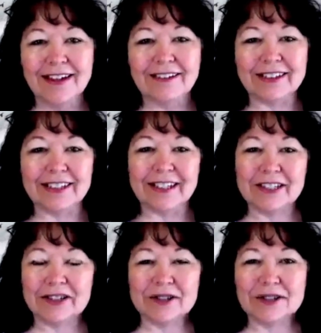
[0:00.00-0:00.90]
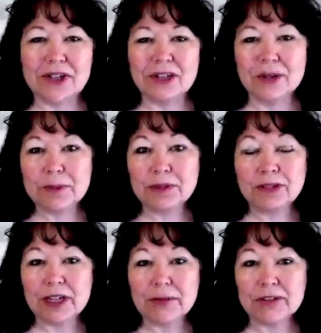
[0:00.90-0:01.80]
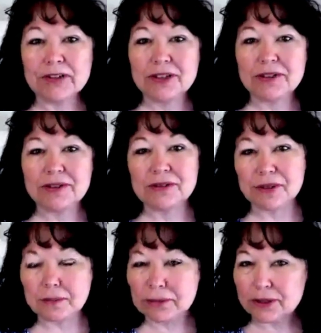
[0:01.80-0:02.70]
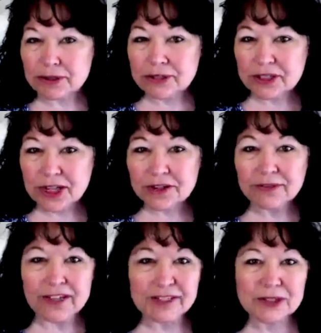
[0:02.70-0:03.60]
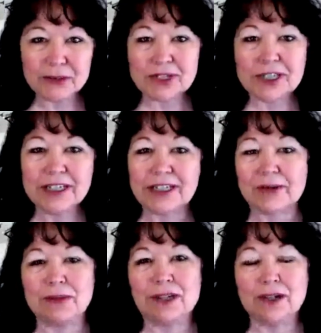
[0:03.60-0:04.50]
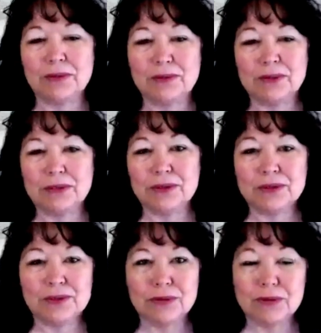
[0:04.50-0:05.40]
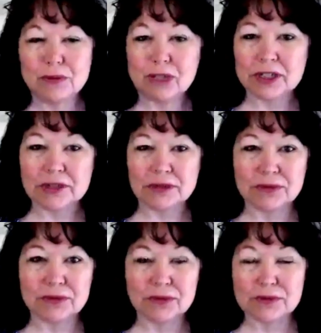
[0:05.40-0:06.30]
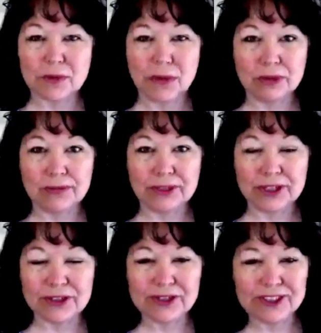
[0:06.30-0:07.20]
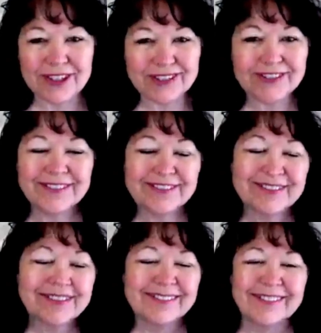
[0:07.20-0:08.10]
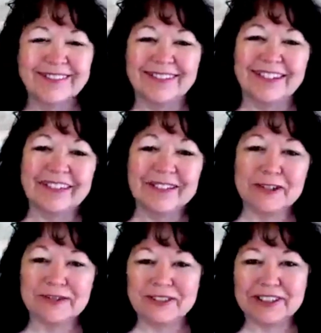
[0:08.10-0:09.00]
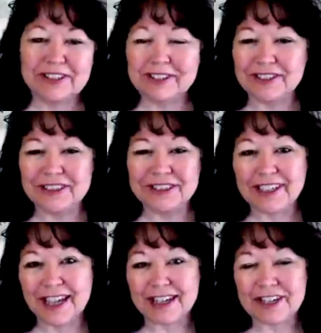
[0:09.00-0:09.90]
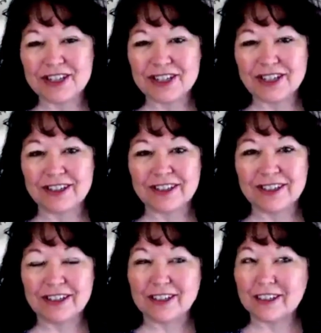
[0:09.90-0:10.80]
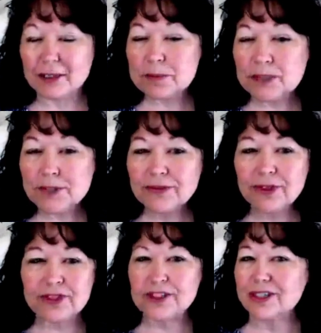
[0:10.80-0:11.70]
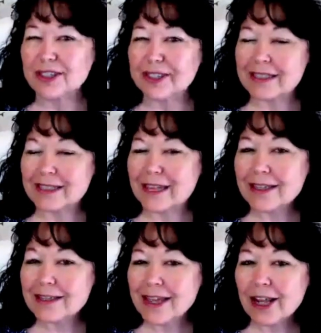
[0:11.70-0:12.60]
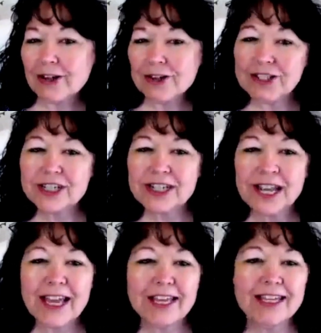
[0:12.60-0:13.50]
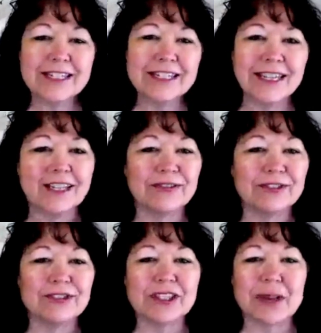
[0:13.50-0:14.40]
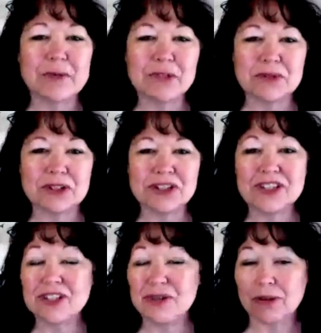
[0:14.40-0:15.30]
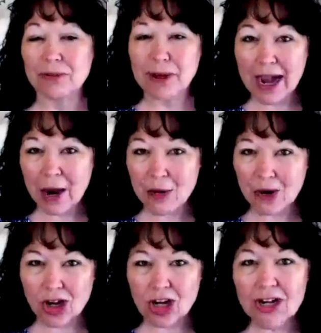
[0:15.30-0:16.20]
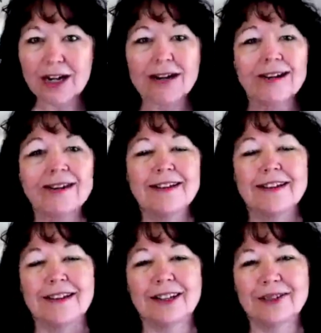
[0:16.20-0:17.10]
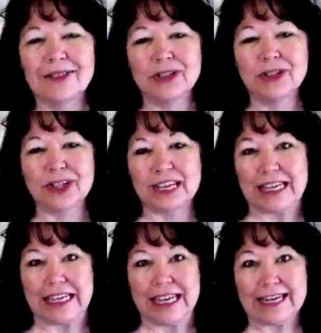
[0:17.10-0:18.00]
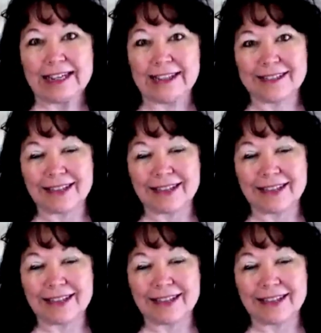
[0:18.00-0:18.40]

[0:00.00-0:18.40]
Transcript: All right, so I hope you were able to support yourself last week while you worked through those old fears, and hopefully you could catch a glimpse of your success energy and take a few steps towards your power of your innate